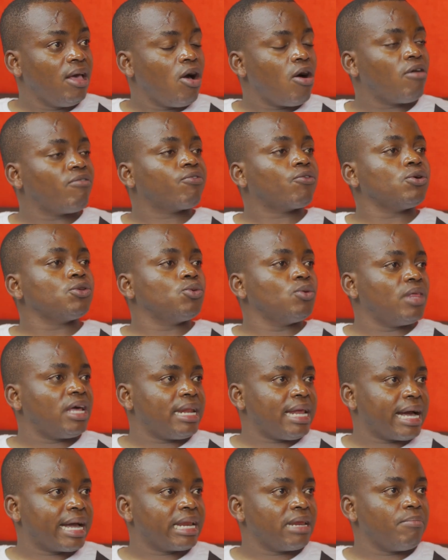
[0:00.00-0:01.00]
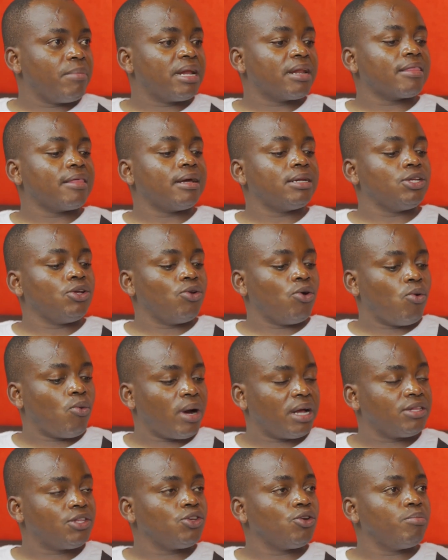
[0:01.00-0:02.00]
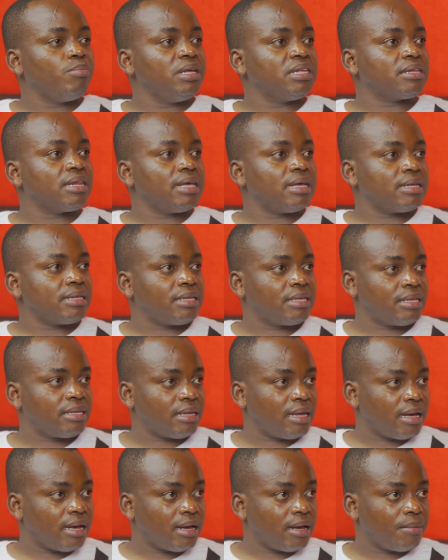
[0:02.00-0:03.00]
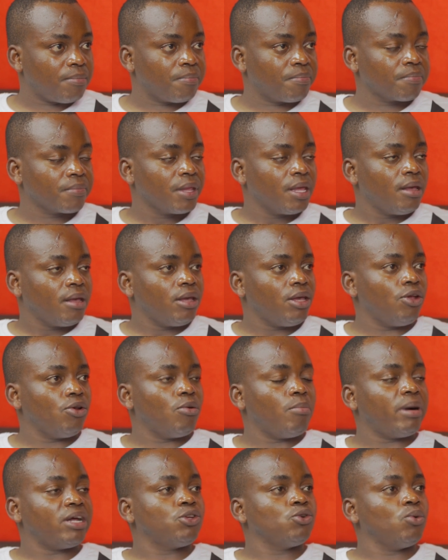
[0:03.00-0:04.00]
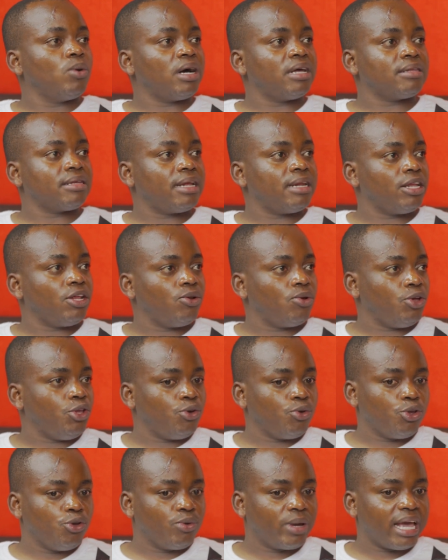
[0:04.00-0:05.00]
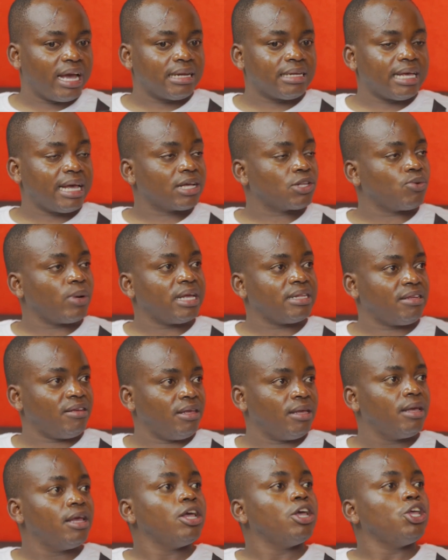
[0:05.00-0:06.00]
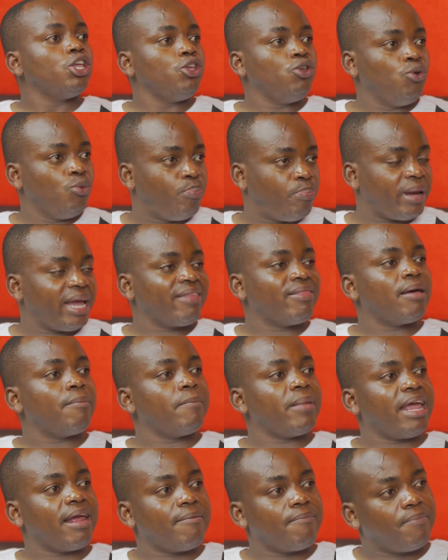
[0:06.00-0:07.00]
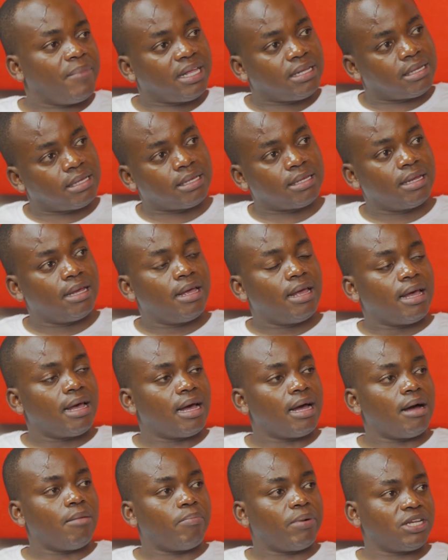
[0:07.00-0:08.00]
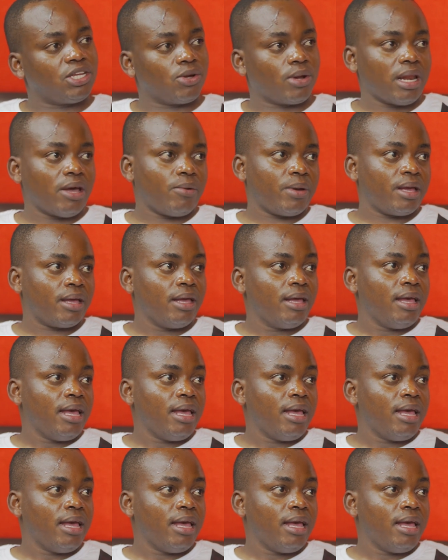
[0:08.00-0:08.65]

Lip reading: Of course, with an agreement that, once your business, matures and, you get XYZ, you pay them in this particular way.